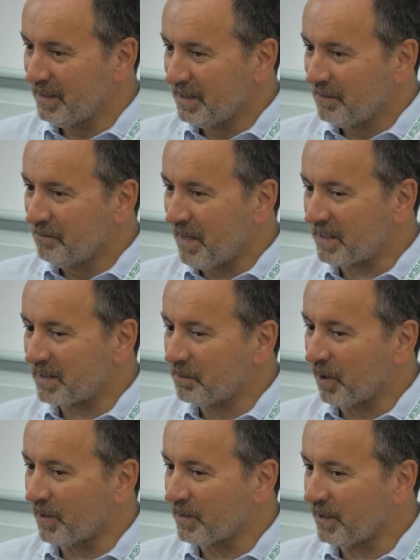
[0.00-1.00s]
massive
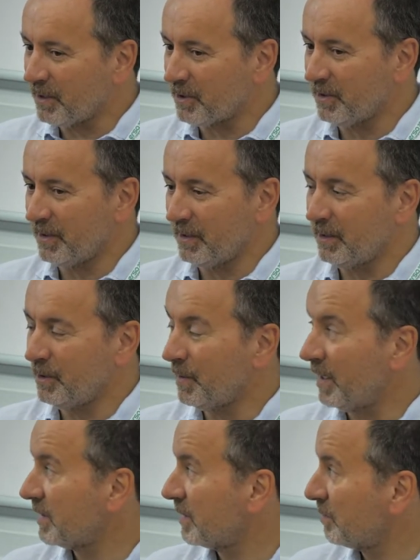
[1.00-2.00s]
polarization in the
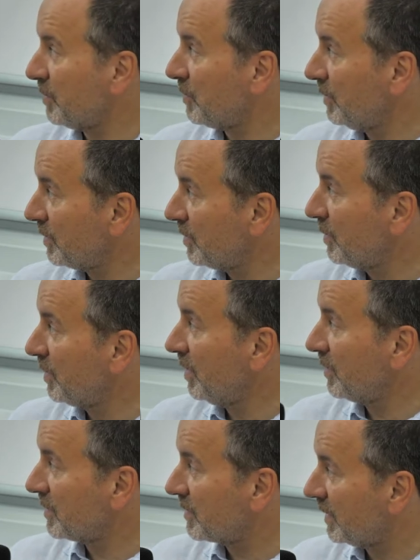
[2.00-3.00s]
US between the two
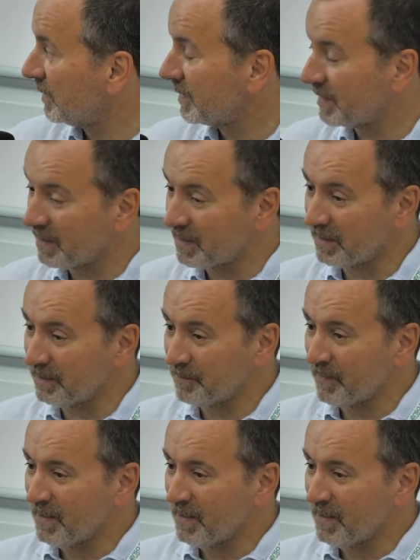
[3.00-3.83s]
coasts and the center.